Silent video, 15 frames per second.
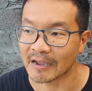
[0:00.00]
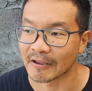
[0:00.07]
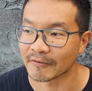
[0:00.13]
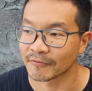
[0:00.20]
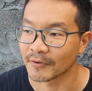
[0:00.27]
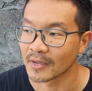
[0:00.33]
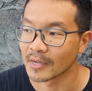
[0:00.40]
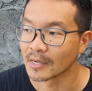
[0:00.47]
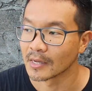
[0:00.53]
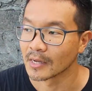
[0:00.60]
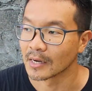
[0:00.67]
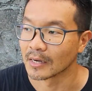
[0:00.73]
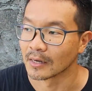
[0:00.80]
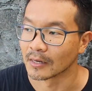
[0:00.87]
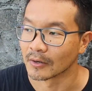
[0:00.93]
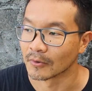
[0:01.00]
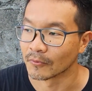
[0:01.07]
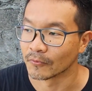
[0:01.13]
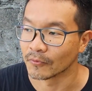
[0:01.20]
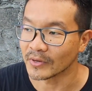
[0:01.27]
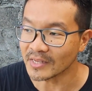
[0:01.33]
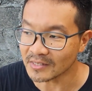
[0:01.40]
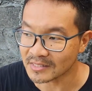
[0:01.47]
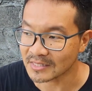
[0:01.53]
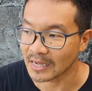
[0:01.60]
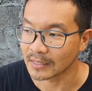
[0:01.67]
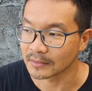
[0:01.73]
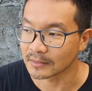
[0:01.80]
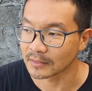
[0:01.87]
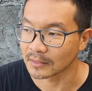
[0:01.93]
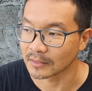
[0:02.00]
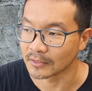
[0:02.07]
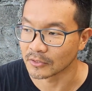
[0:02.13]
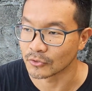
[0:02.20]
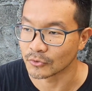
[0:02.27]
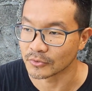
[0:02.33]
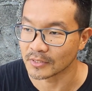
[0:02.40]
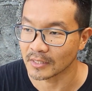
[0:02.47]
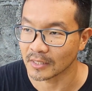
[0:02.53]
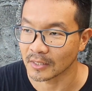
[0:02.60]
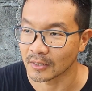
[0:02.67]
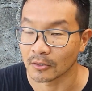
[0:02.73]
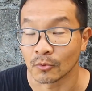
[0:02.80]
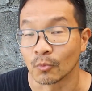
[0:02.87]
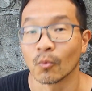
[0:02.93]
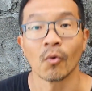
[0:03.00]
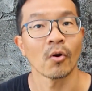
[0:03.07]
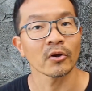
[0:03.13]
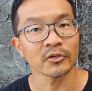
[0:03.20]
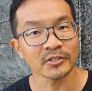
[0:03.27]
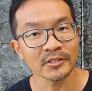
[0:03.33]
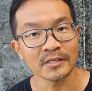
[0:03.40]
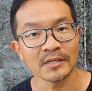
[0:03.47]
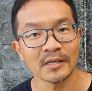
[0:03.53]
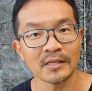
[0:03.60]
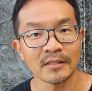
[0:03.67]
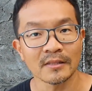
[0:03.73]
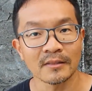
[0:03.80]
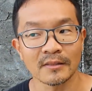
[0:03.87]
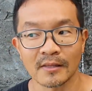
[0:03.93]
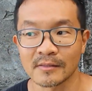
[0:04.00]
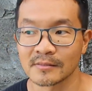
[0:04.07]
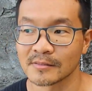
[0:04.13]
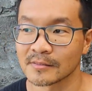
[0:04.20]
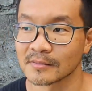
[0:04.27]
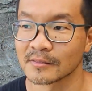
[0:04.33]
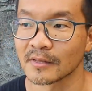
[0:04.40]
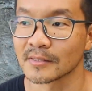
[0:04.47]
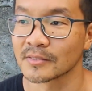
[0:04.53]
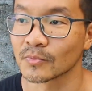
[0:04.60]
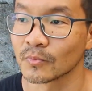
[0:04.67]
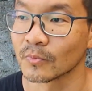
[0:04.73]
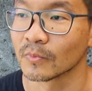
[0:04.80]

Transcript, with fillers: I've uh, restarted using gouache again. That's, yeah, that's and